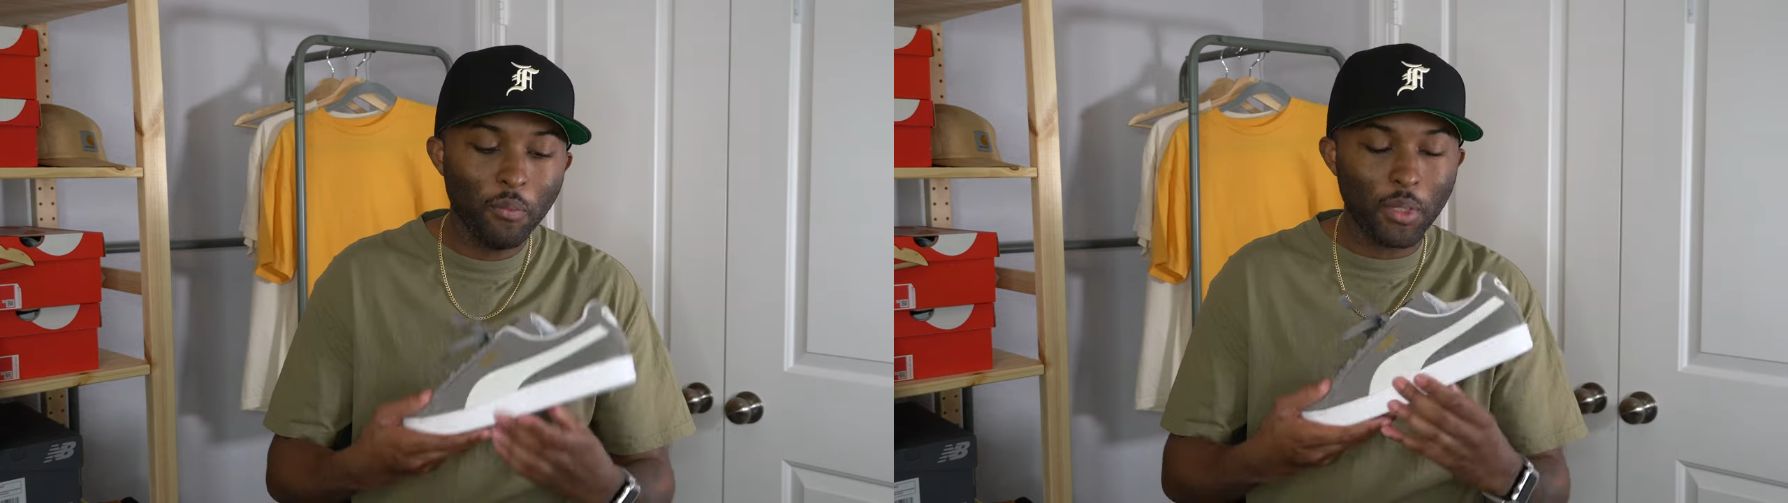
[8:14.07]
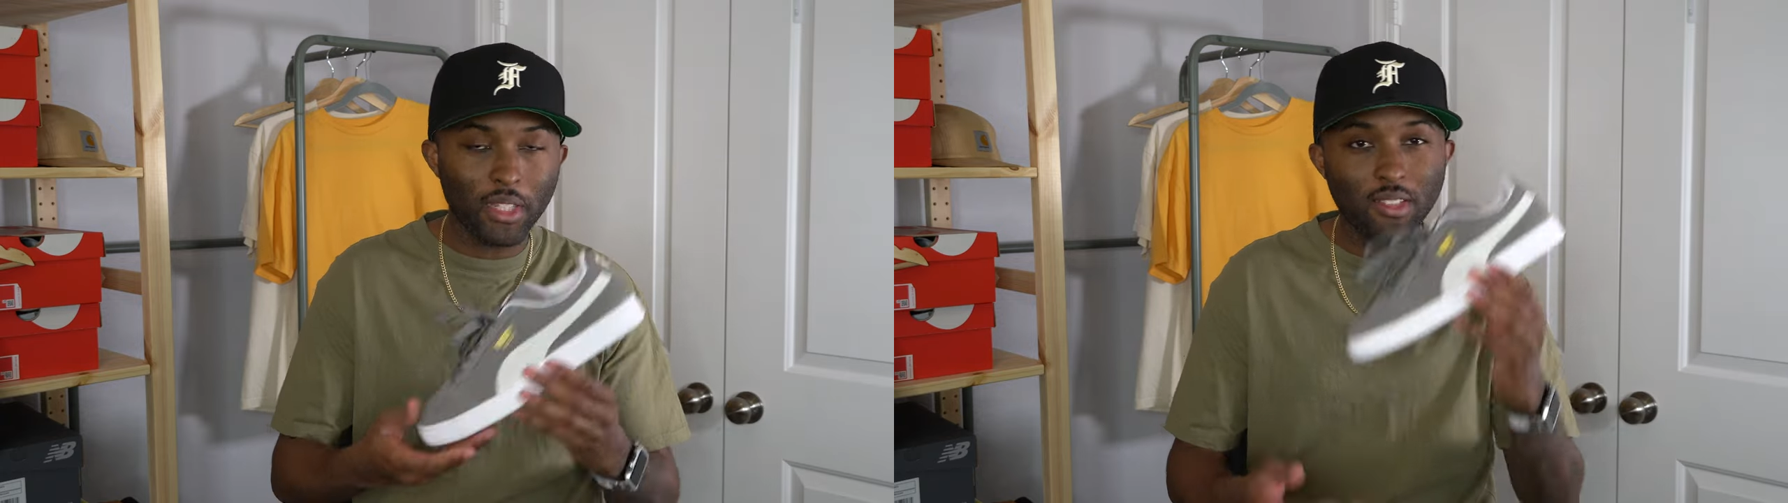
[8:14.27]

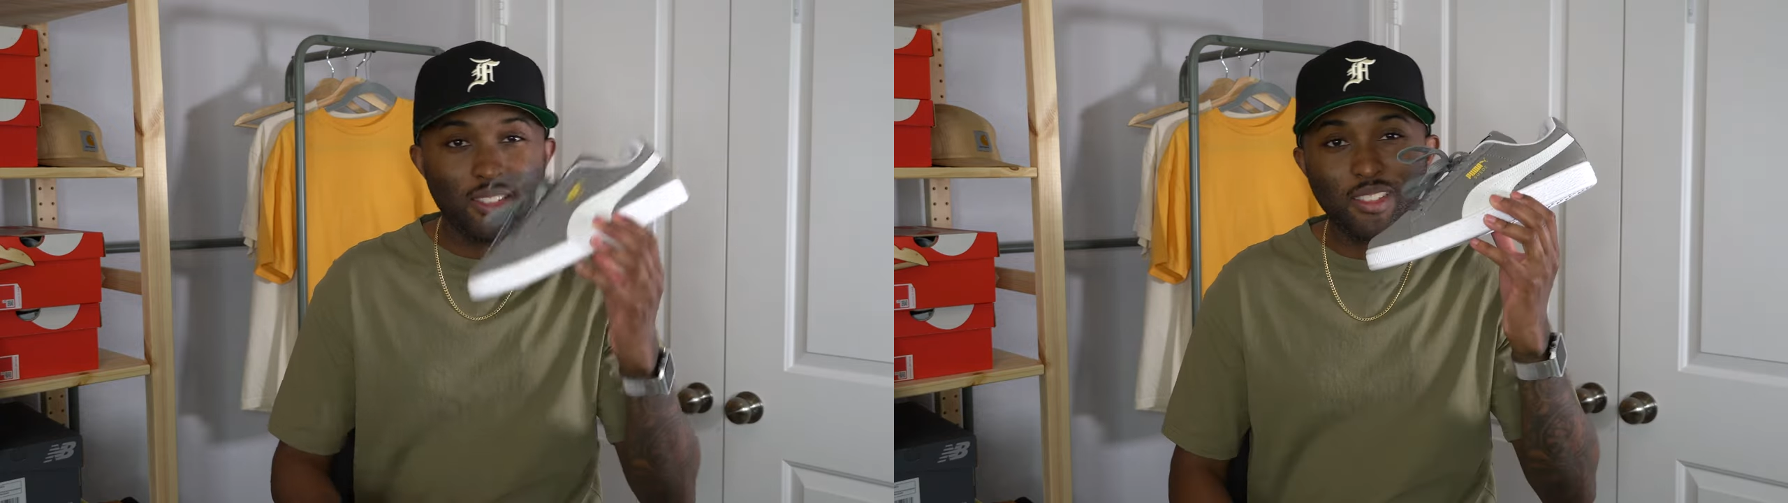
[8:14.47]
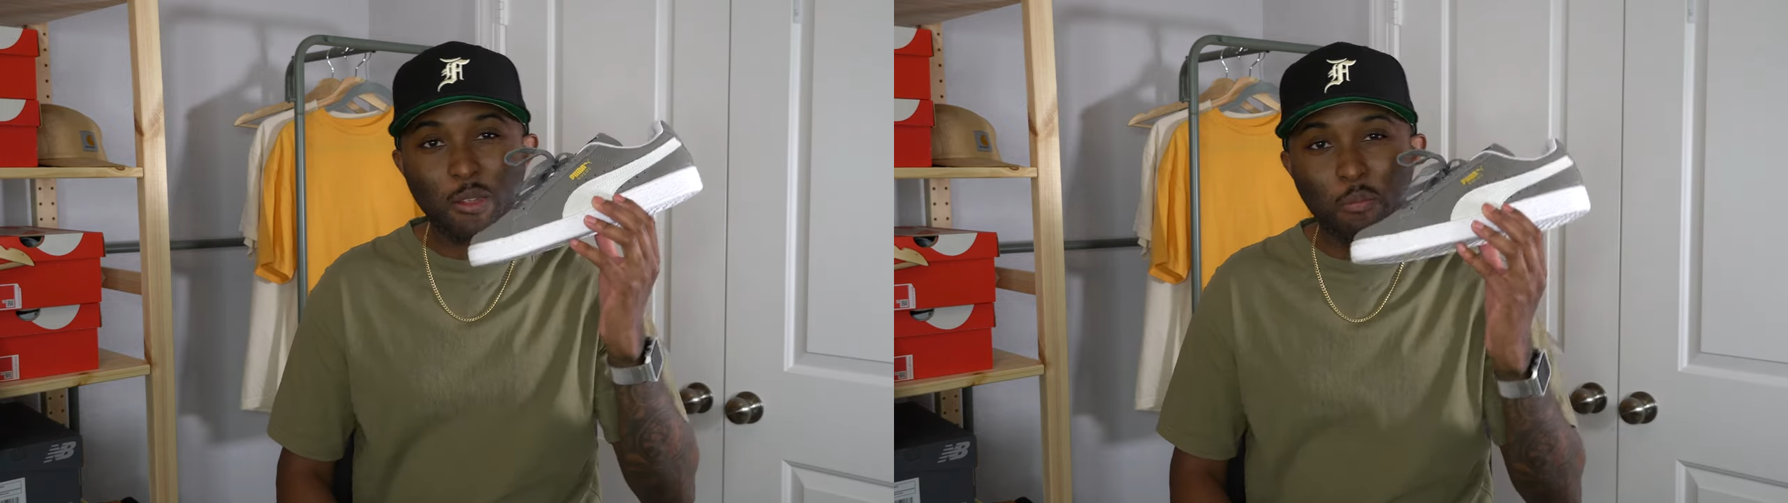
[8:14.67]
But this
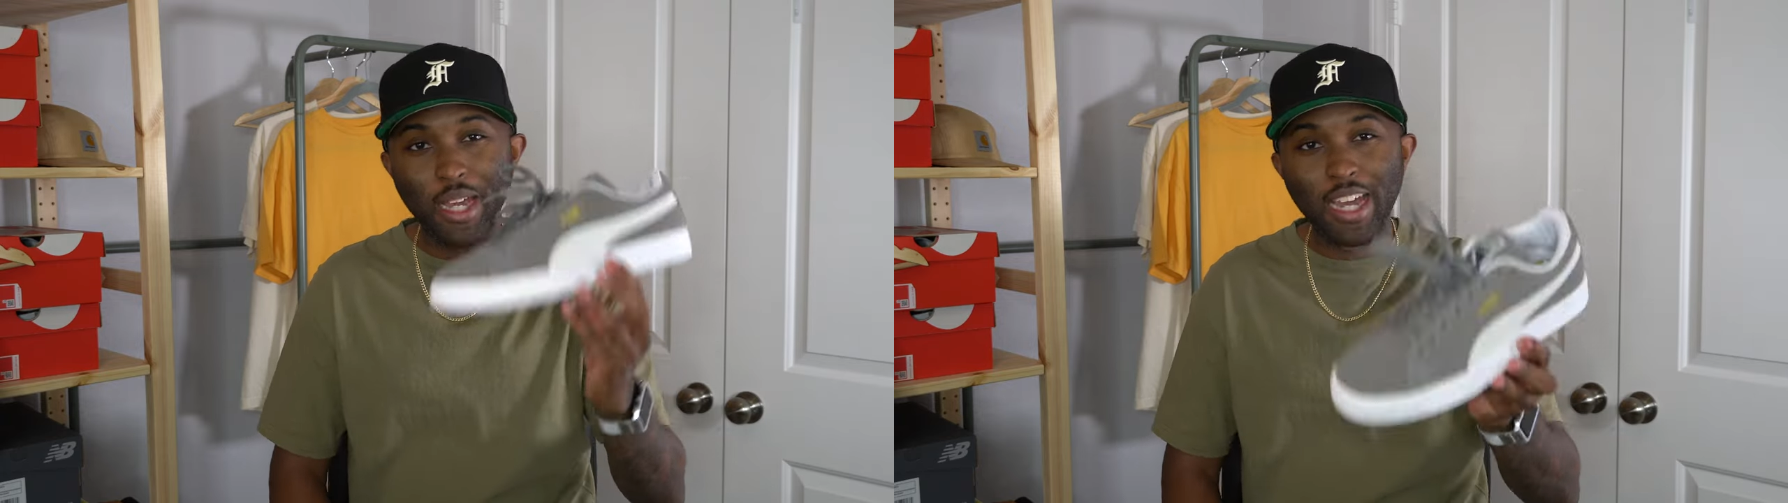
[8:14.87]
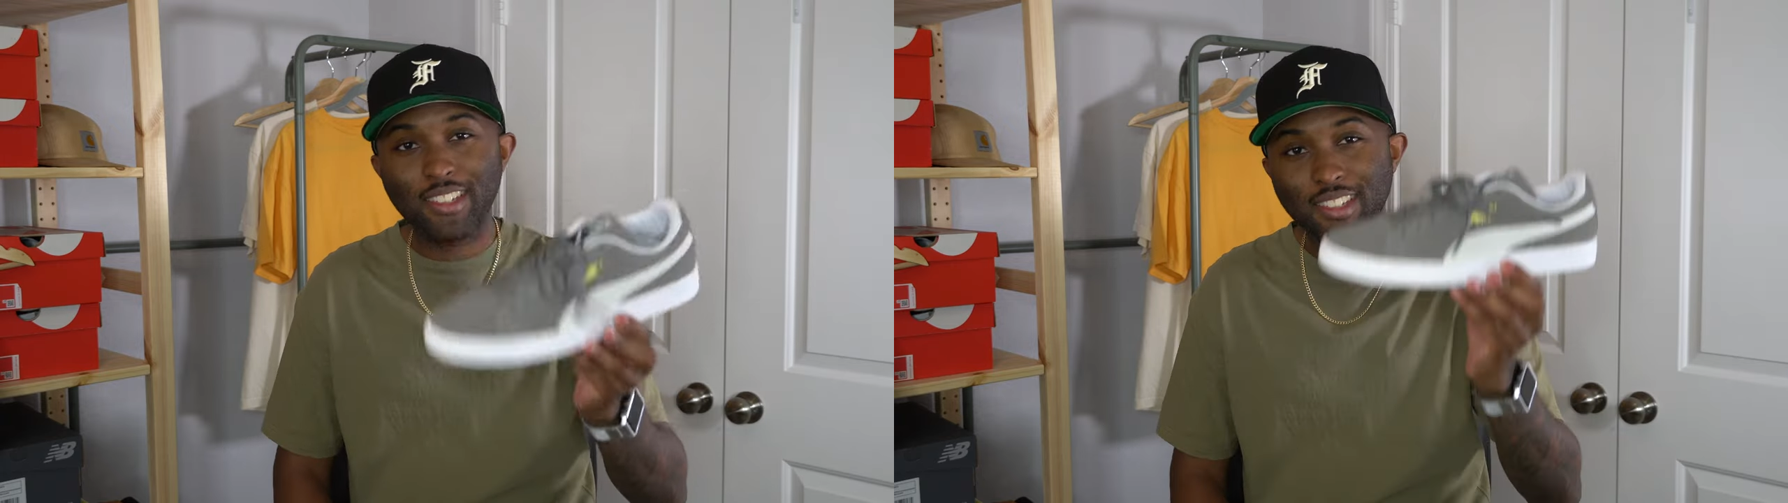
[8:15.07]
is the
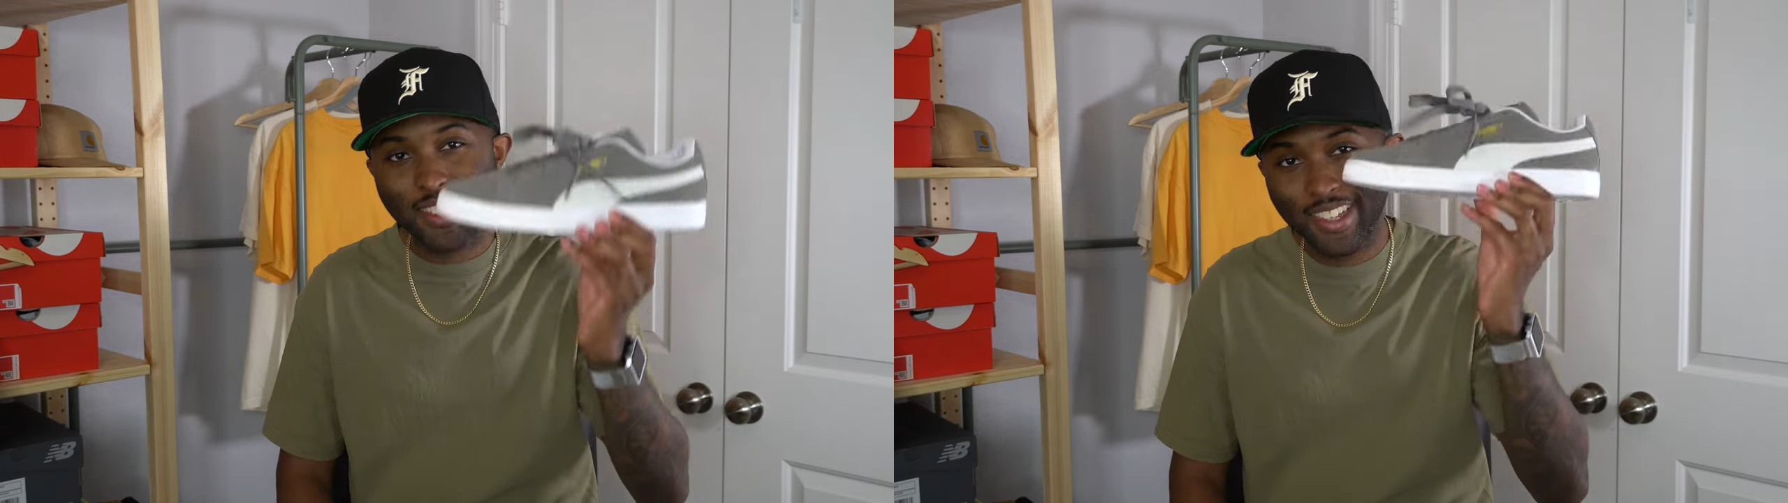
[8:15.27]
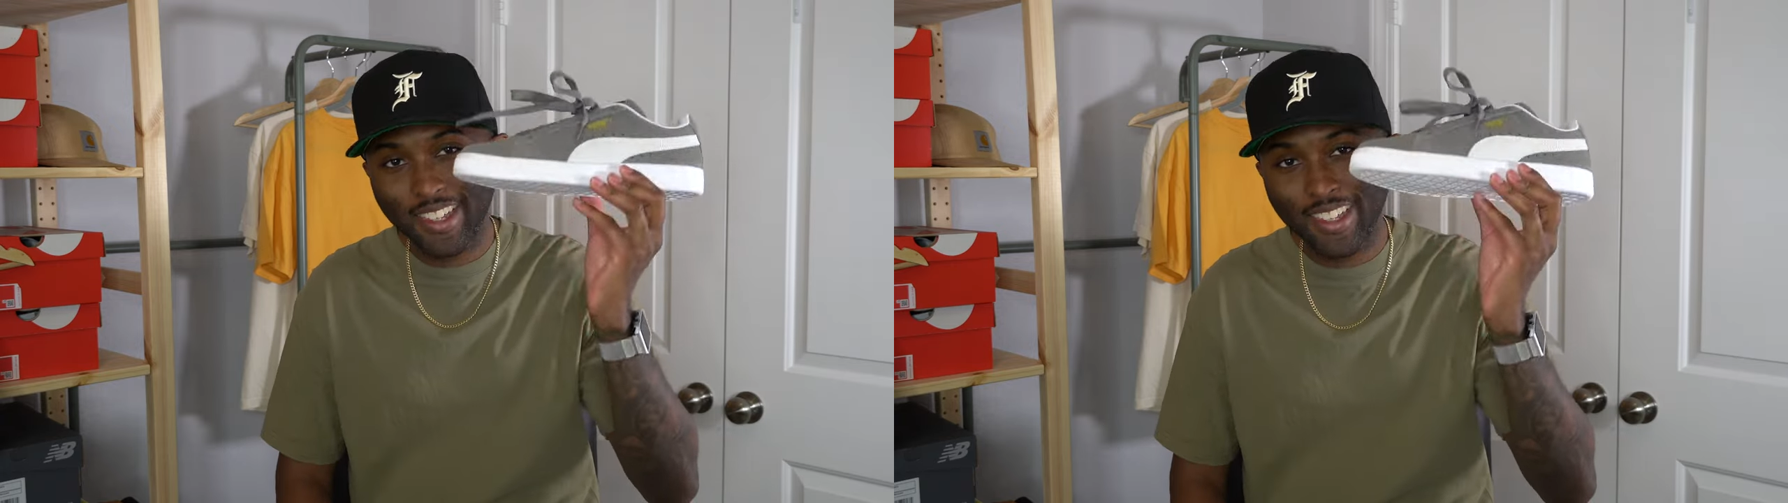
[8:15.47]
best